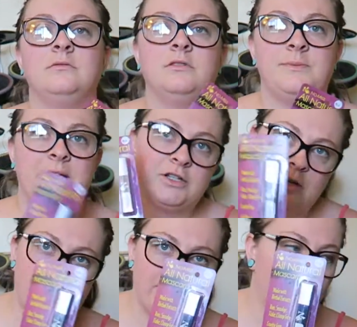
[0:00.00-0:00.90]
to make
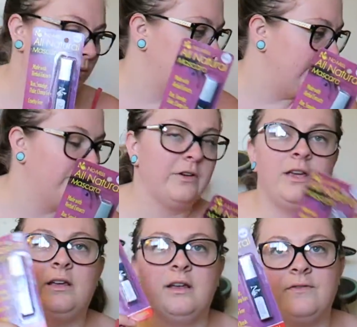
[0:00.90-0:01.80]
sure I have cruelty
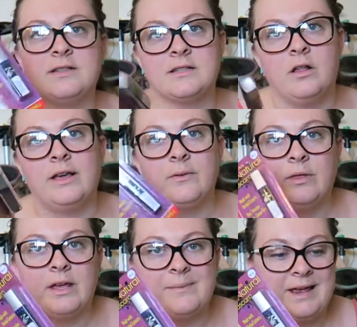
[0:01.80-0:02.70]
free if this is all I can
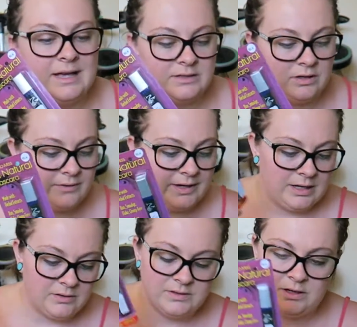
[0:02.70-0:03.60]
really get my hands on right
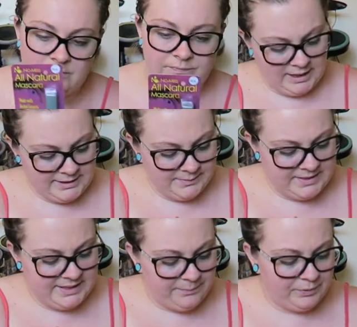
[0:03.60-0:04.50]
now. So got some
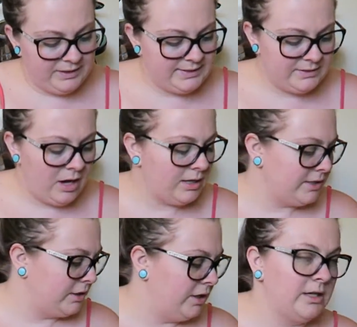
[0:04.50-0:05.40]
Simply Stock
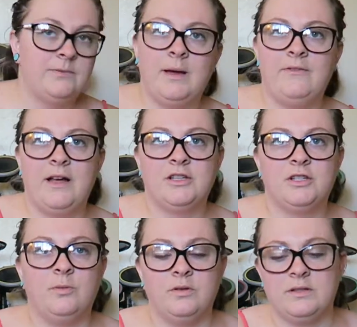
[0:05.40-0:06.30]
to cook my
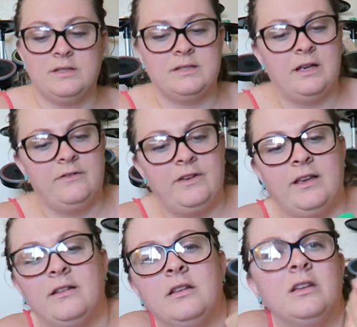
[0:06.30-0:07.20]
vegetables and stuff
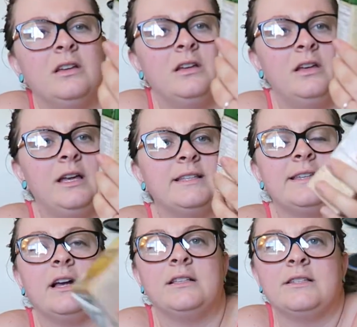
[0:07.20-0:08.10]
in. It's
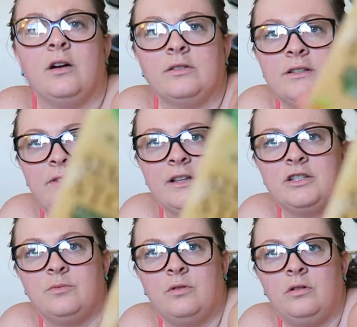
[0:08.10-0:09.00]
the unsalted
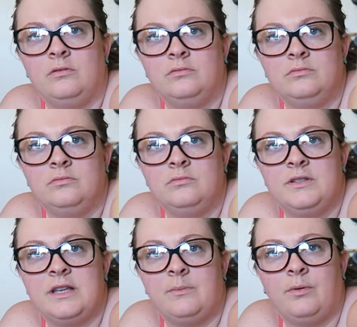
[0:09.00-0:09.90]
vegetable,
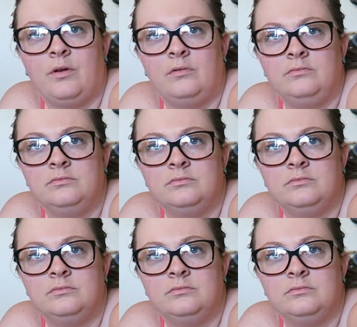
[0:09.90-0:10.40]
simple,